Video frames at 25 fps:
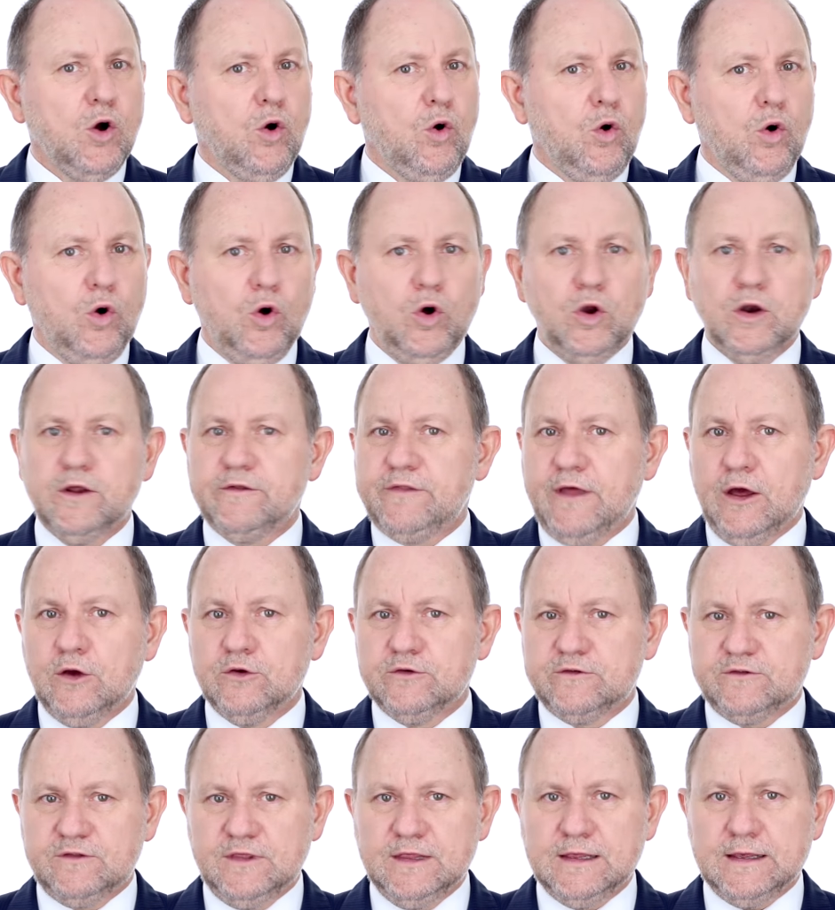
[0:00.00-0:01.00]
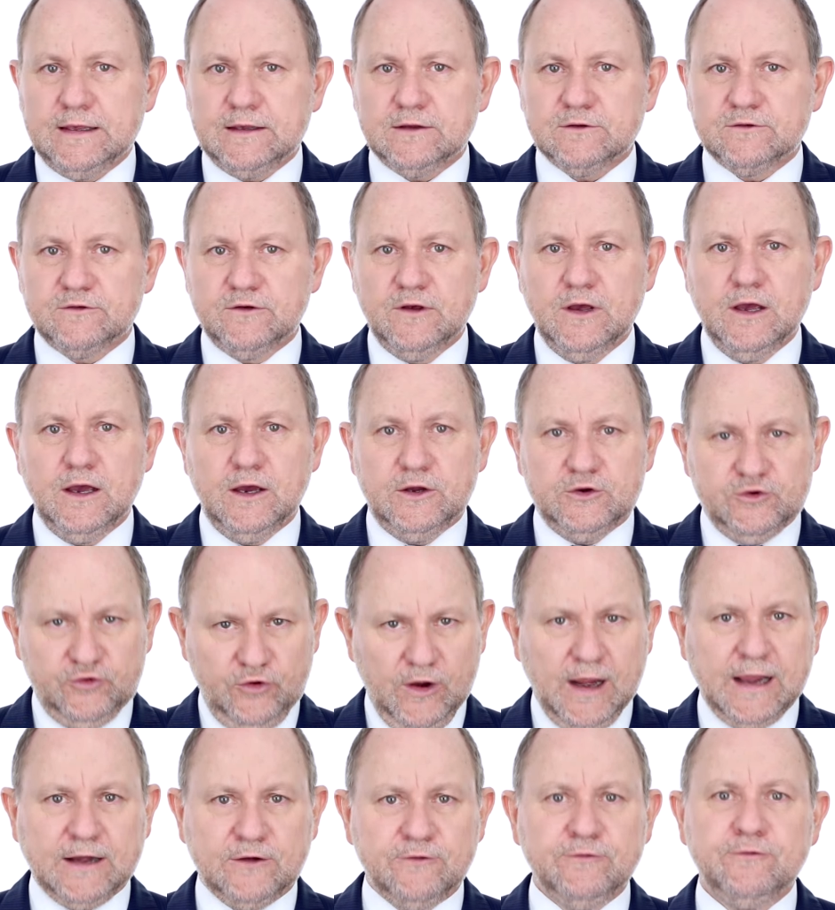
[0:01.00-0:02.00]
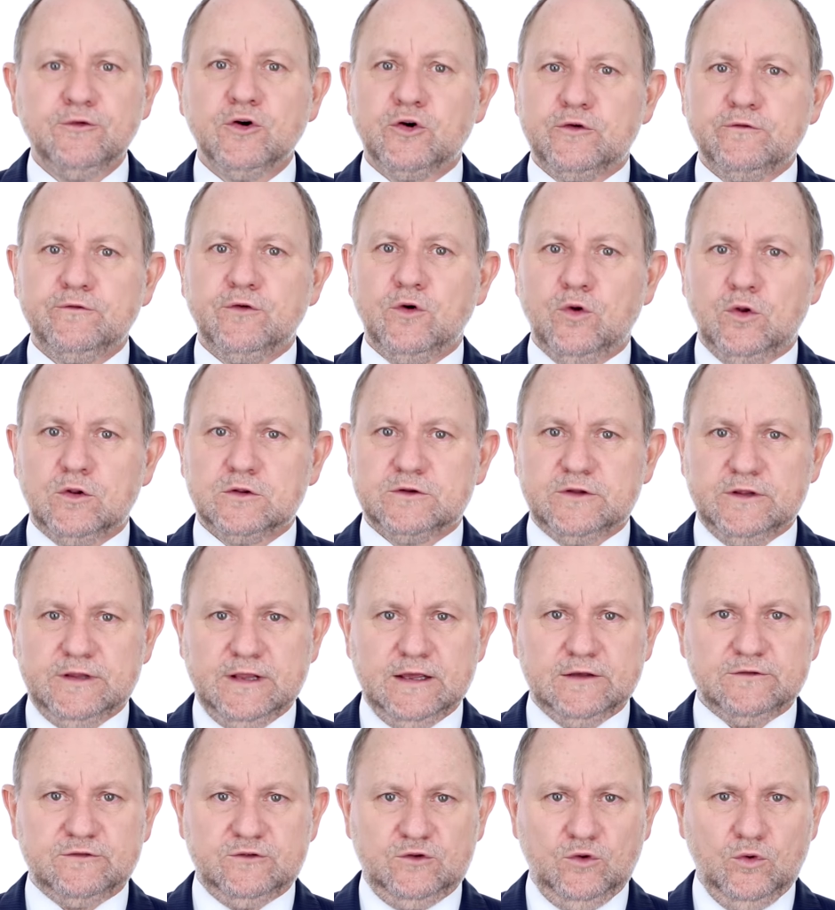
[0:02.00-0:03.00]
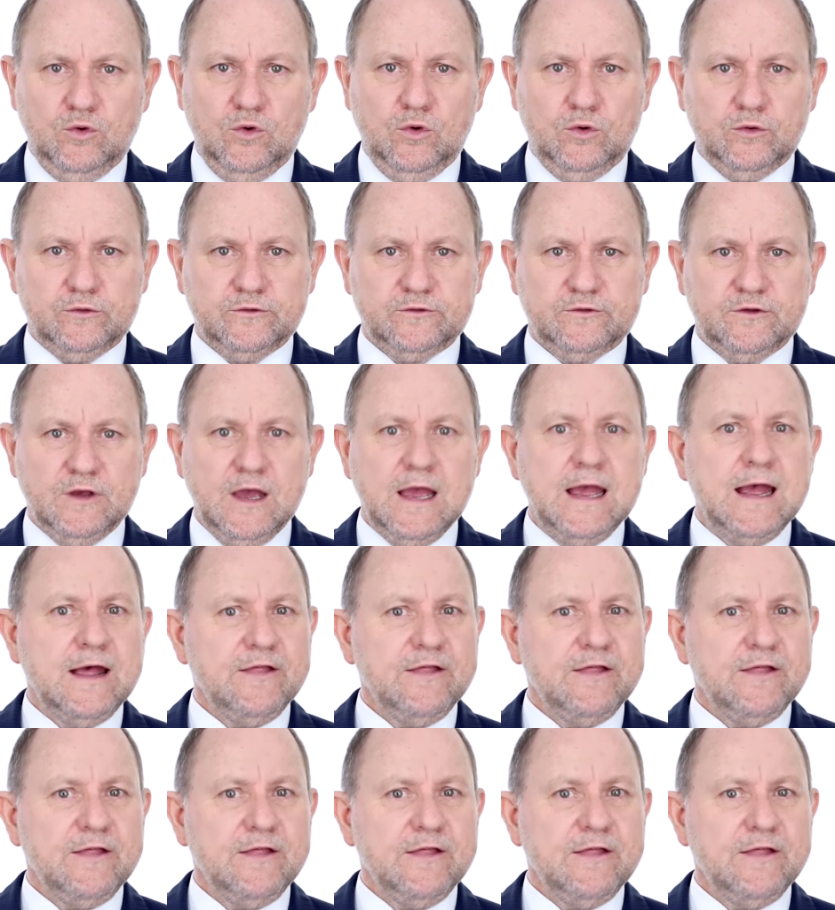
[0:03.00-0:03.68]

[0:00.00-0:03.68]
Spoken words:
all of those things attract footfall to their stores.